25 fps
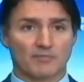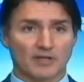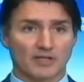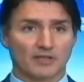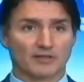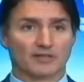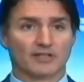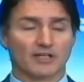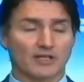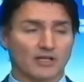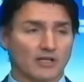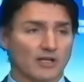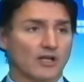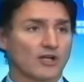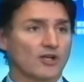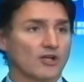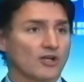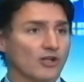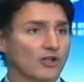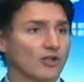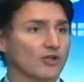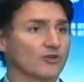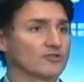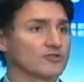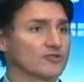building
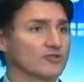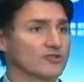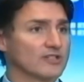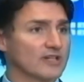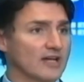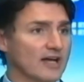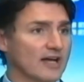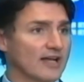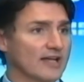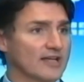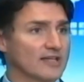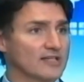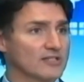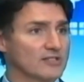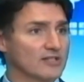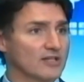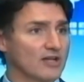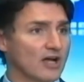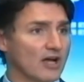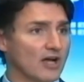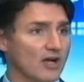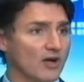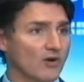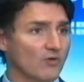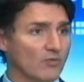closer ties
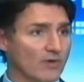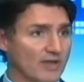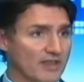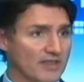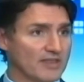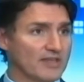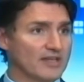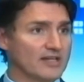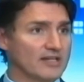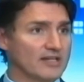with